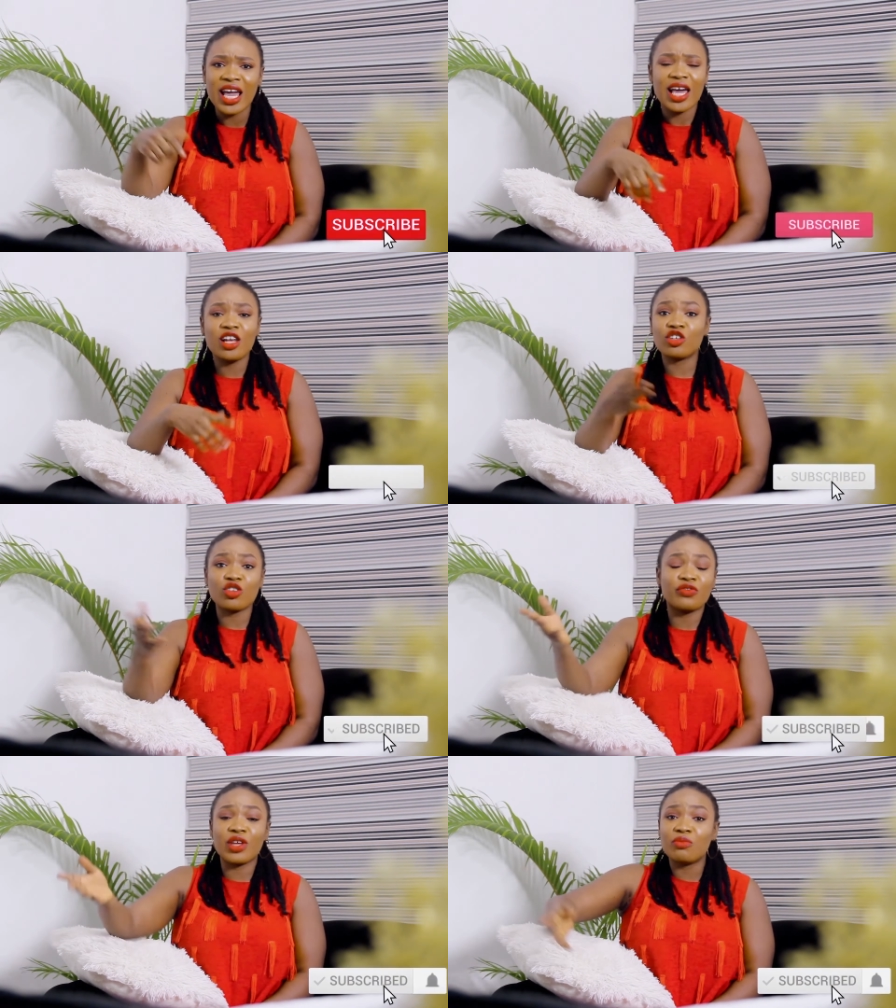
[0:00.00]
a lot
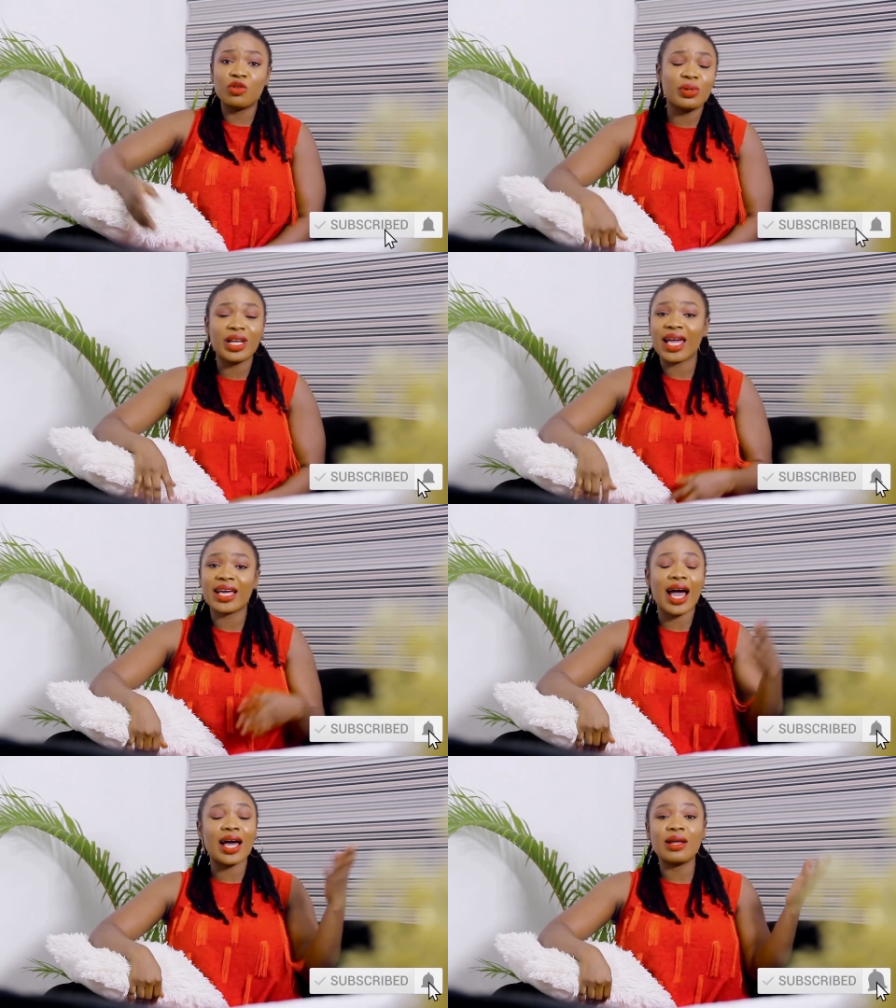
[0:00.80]
of them will be
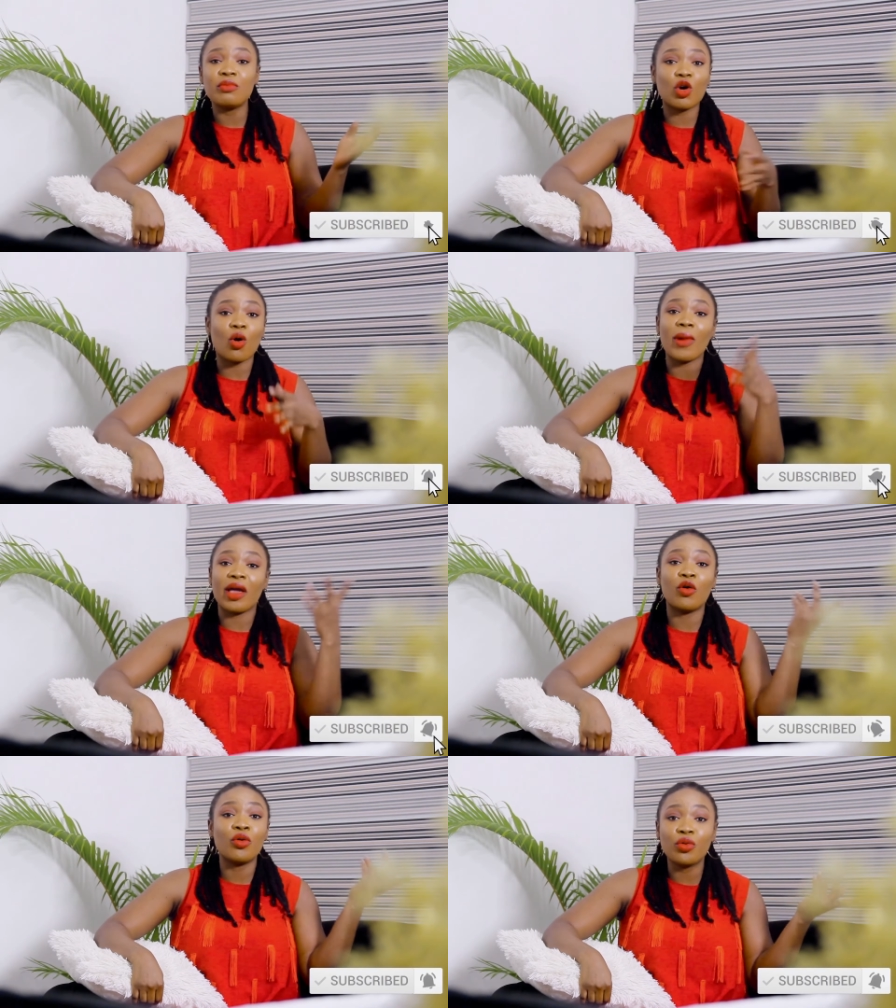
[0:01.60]
like, let me call my
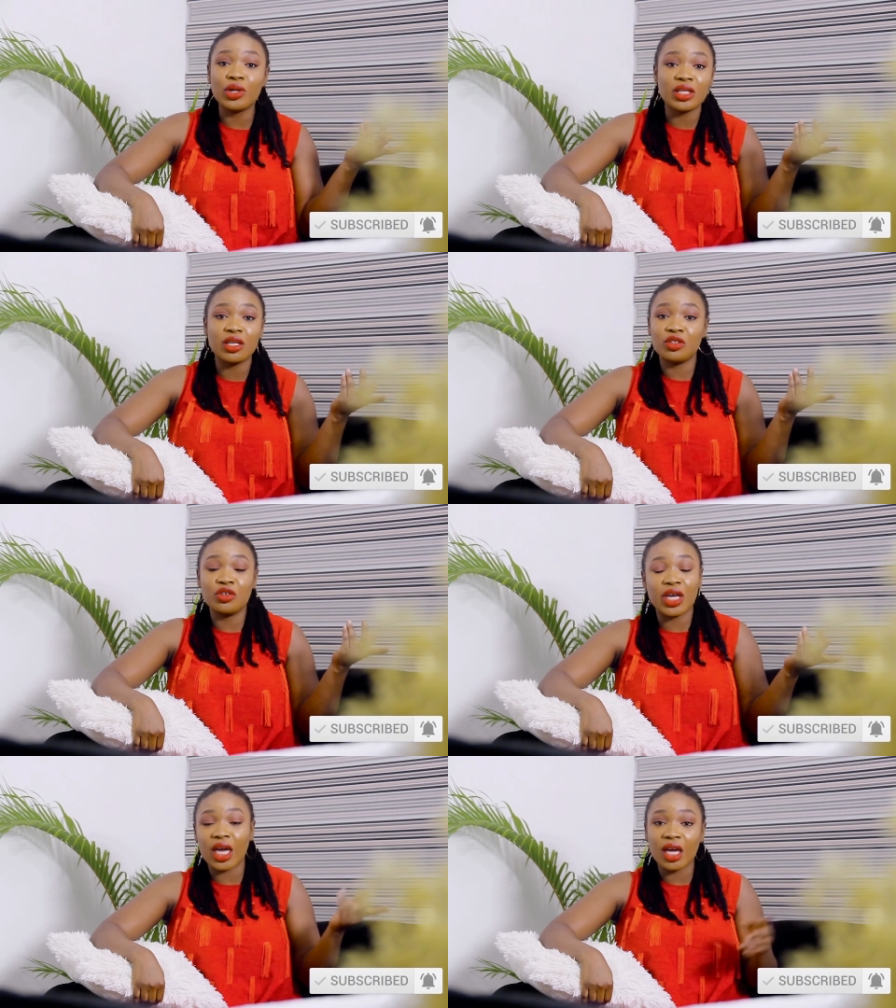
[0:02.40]
uncle in the
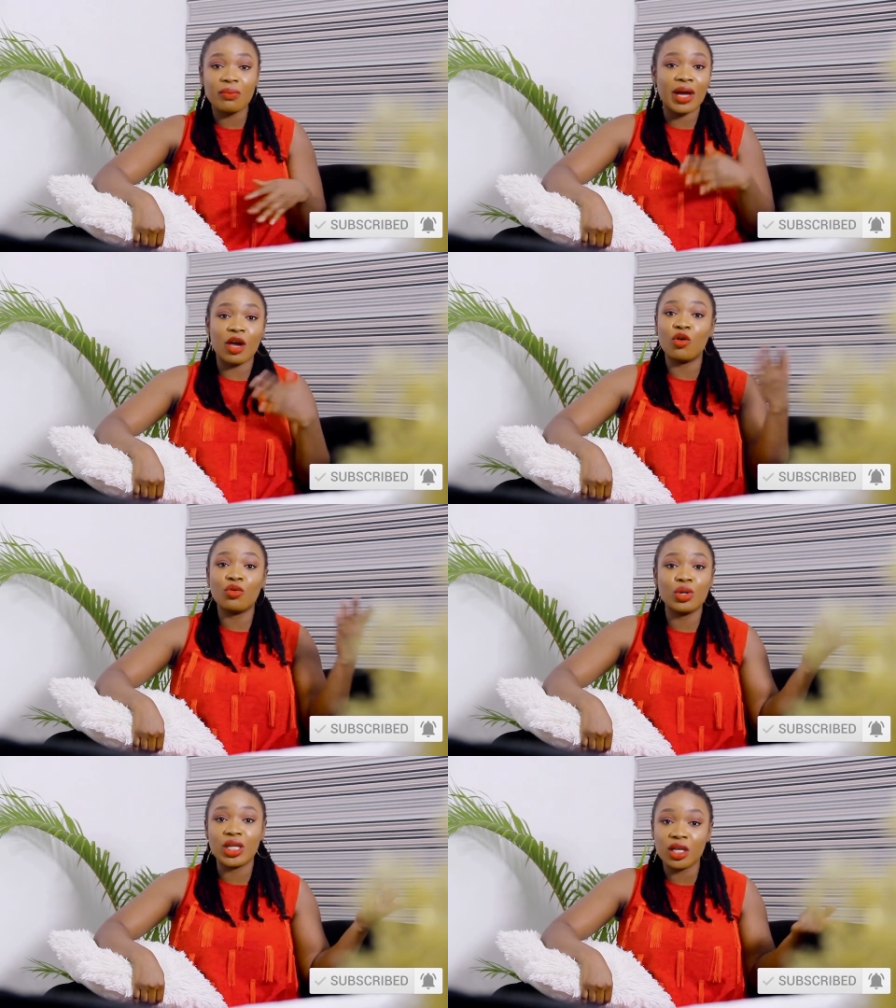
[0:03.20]
UK, my
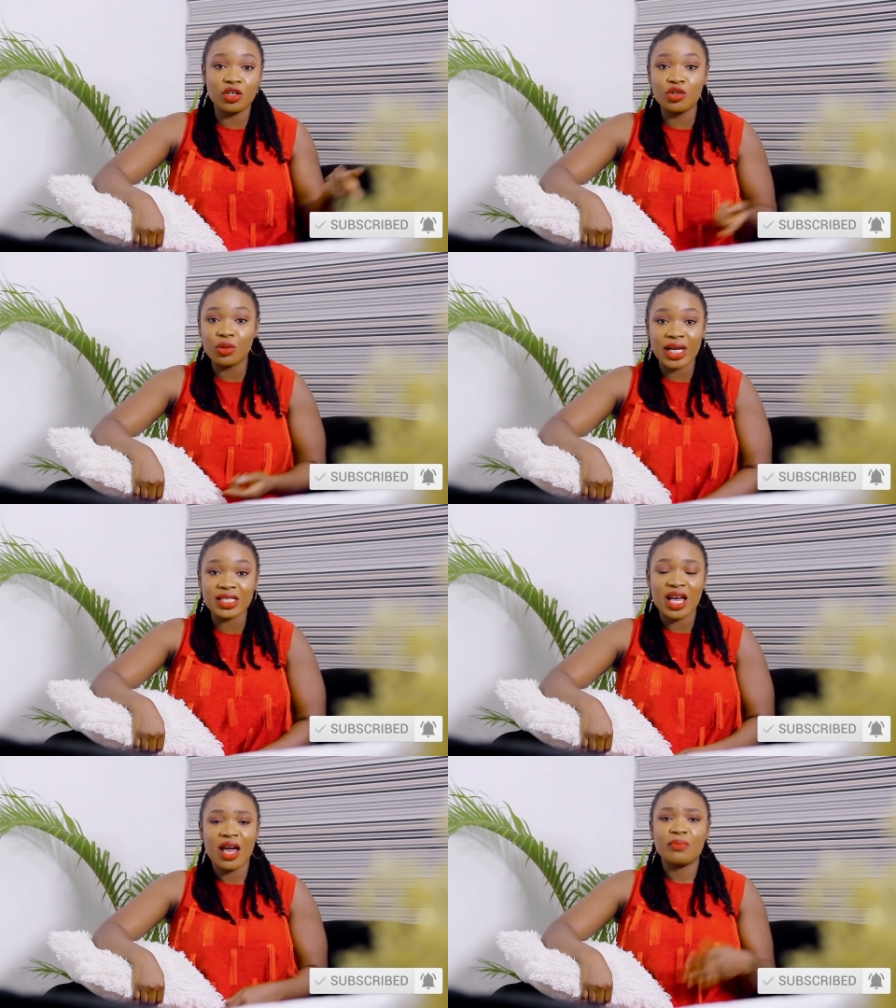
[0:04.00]
uncle in the US.